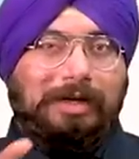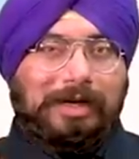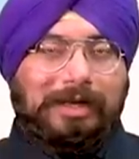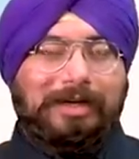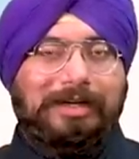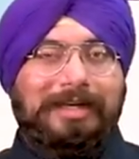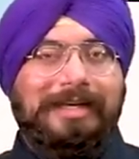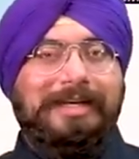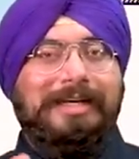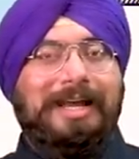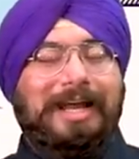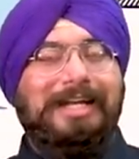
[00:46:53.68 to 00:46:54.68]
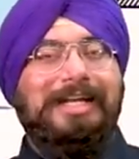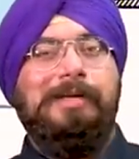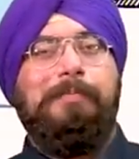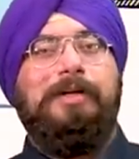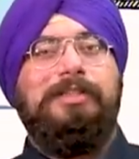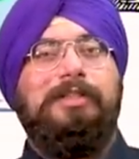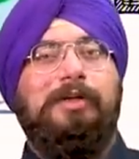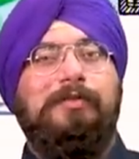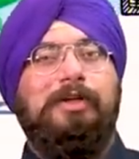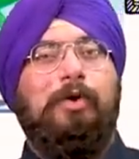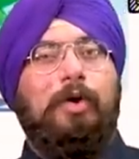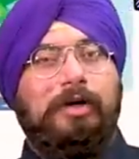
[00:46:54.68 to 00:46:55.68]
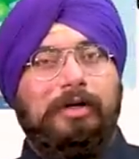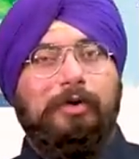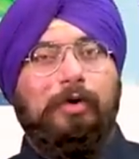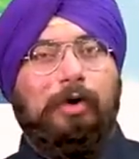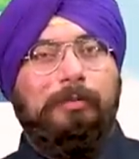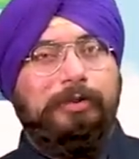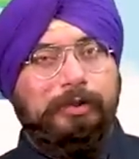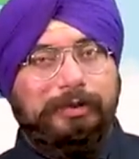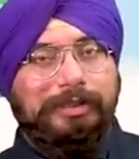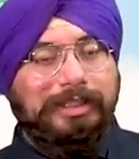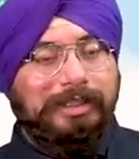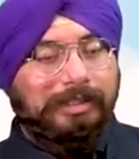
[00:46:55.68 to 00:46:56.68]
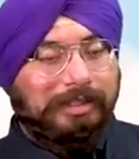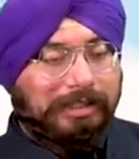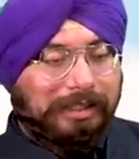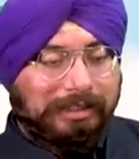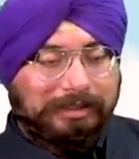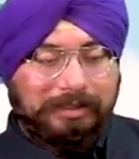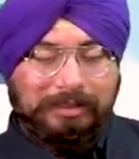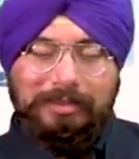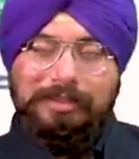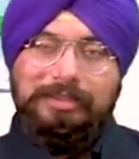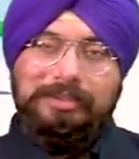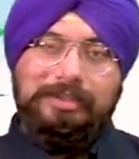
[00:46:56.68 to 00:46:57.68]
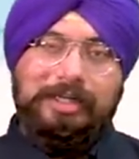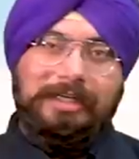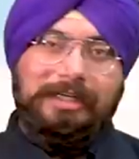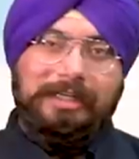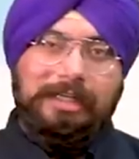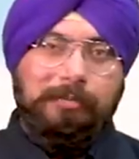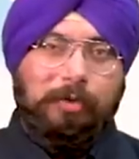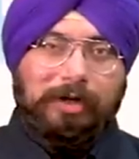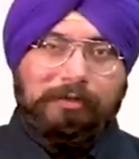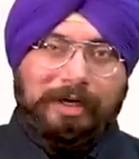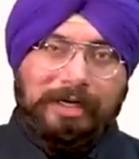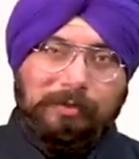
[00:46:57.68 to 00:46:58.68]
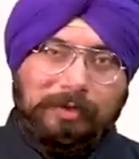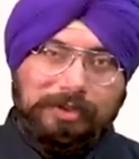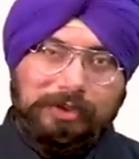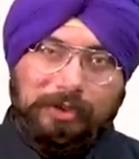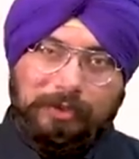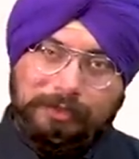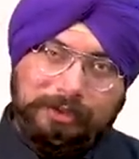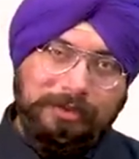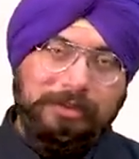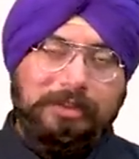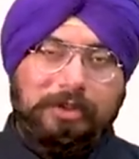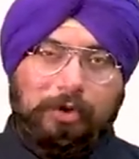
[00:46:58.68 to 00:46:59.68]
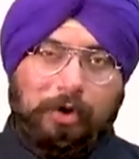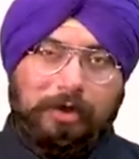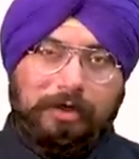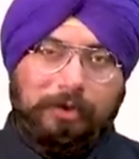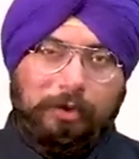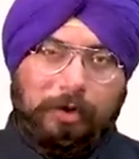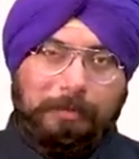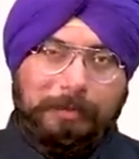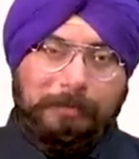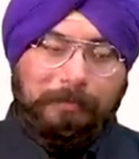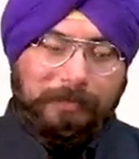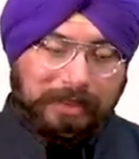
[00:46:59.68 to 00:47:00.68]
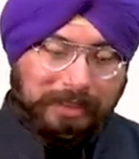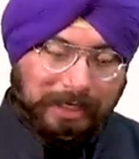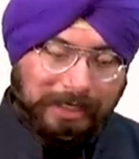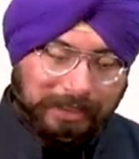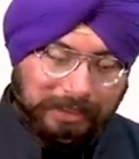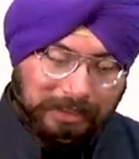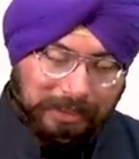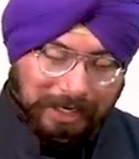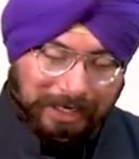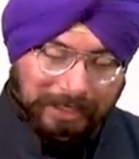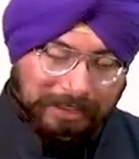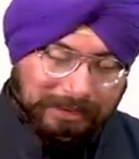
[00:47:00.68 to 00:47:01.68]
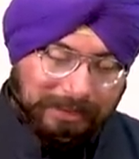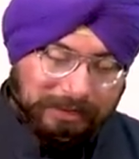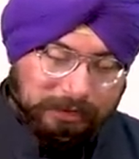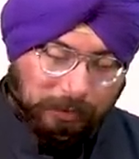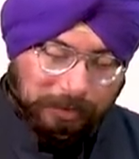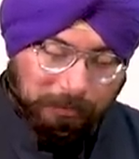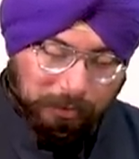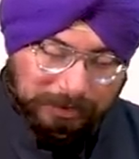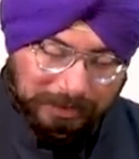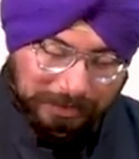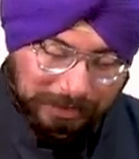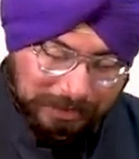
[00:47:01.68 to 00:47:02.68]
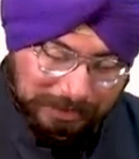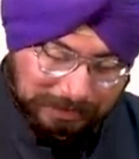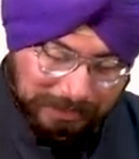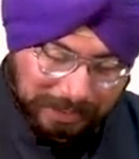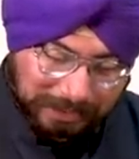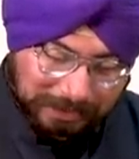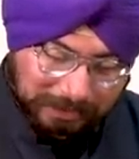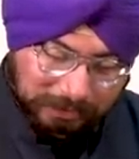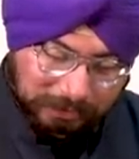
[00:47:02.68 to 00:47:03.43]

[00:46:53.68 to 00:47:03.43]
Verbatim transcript: currently 90% of the cotton crops you see is the genetically modified version of the cotton crop, right? And there is one more thing that